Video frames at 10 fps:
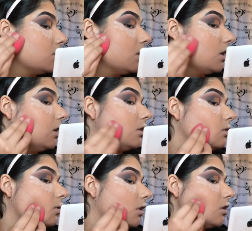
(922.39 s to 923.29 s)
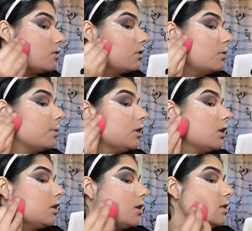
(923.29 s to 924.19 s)
taking it towards where we put
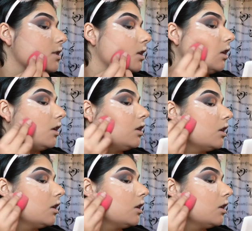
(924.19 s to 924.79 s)
the concealer.